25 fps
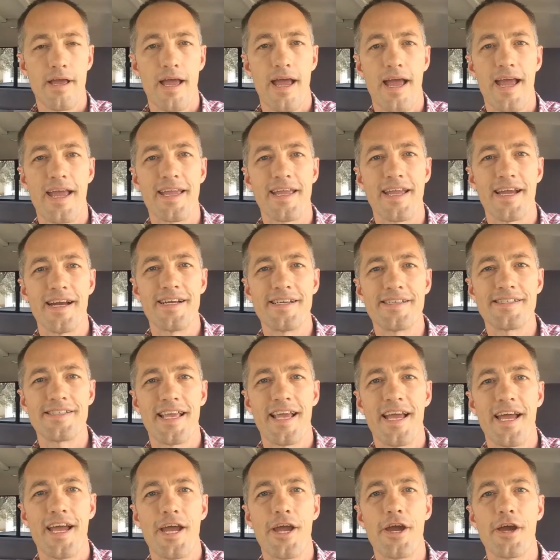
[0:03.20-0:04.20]
Hey guys,
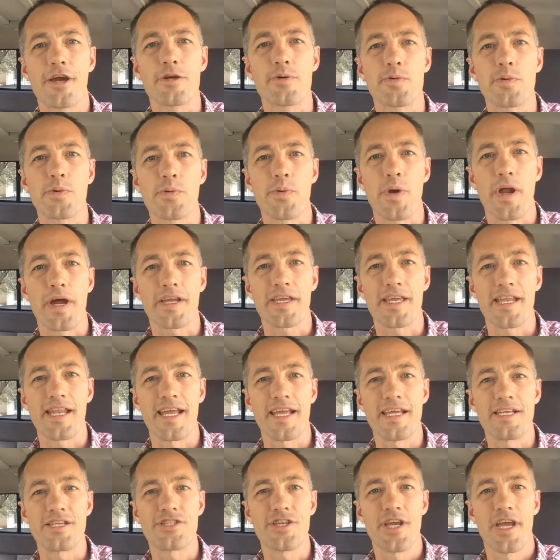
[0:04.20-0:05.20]
Eric with Rockin'
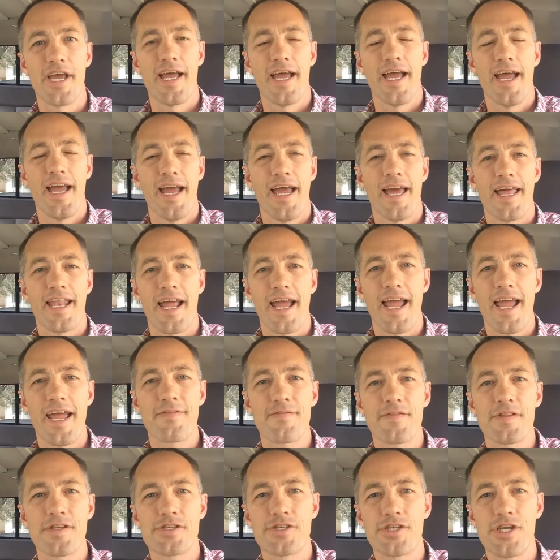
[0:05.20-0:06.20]
H, and I
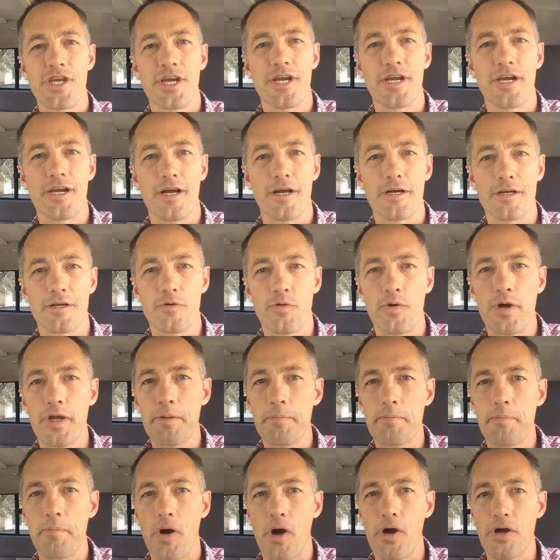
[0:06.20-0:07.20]
have to share a
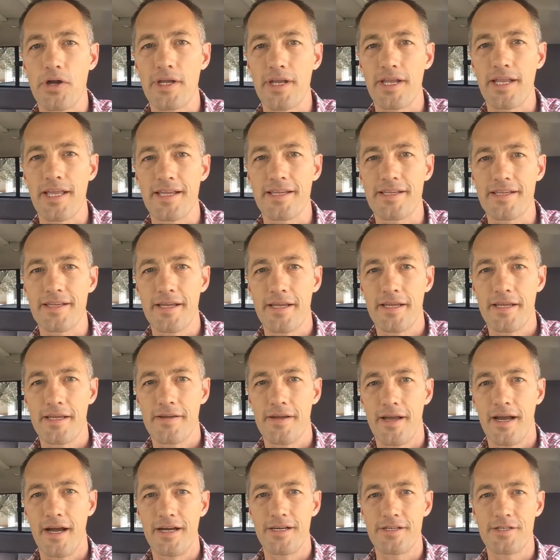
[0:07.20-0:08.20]
quick marketing
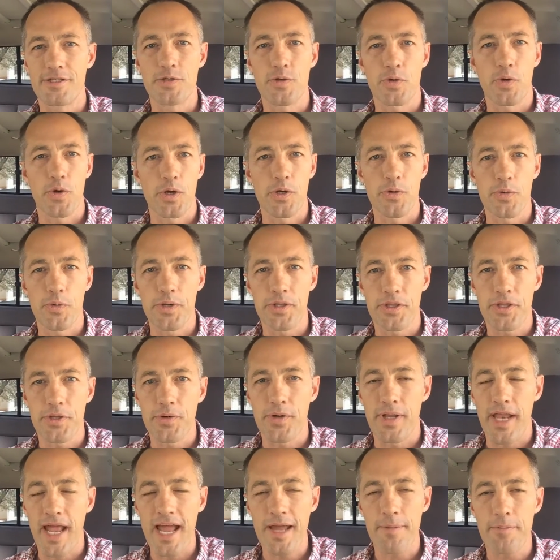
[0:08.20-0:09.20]
story with you.
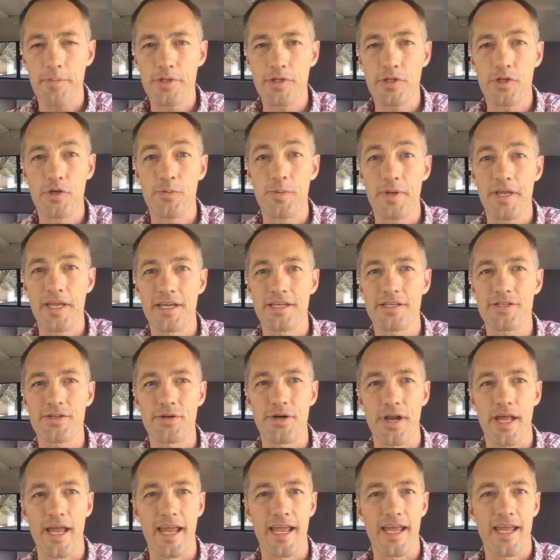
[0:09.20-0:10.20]
It happened to me
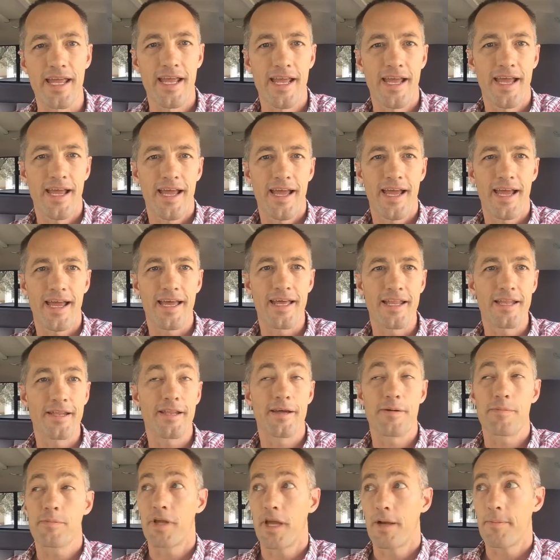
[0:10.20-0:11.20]
yesterday, and
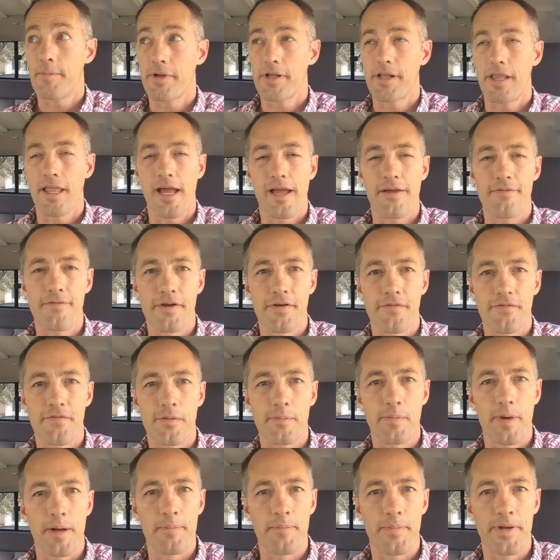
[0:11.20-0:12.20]
I'm coming live here
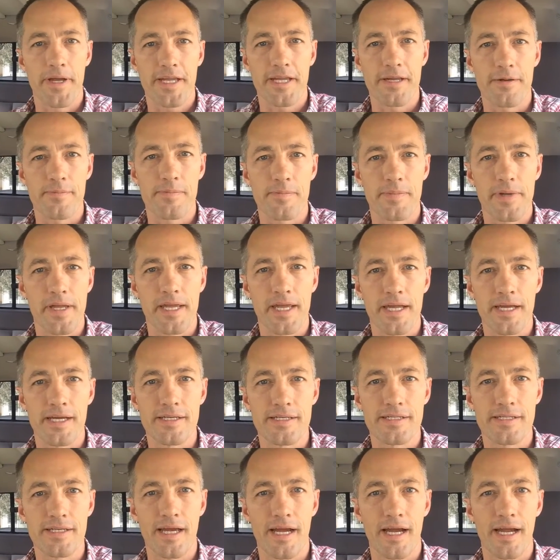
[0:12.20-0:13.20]
from my pickup
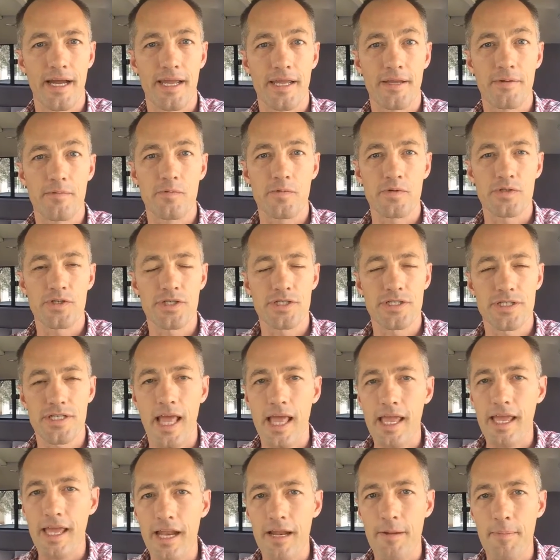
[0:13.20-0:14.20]
because I was just
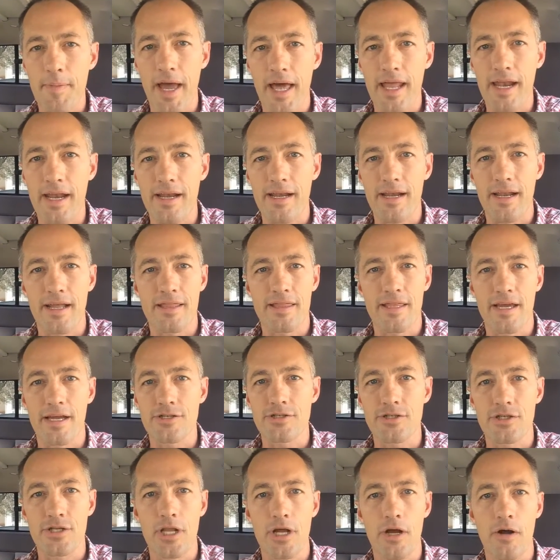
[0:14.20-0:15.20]
thinking about it, and I
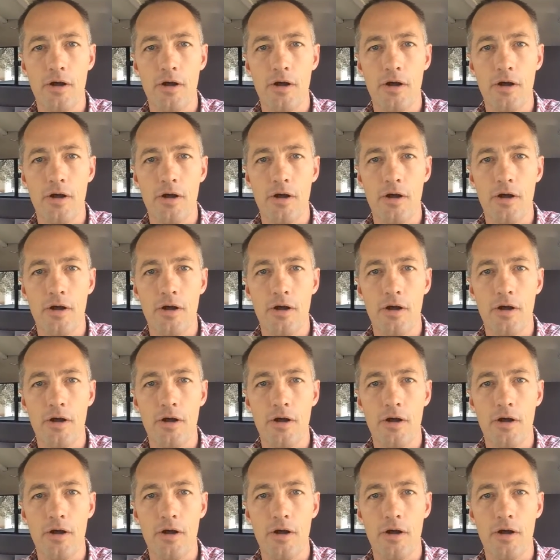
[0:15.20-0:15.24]
thought,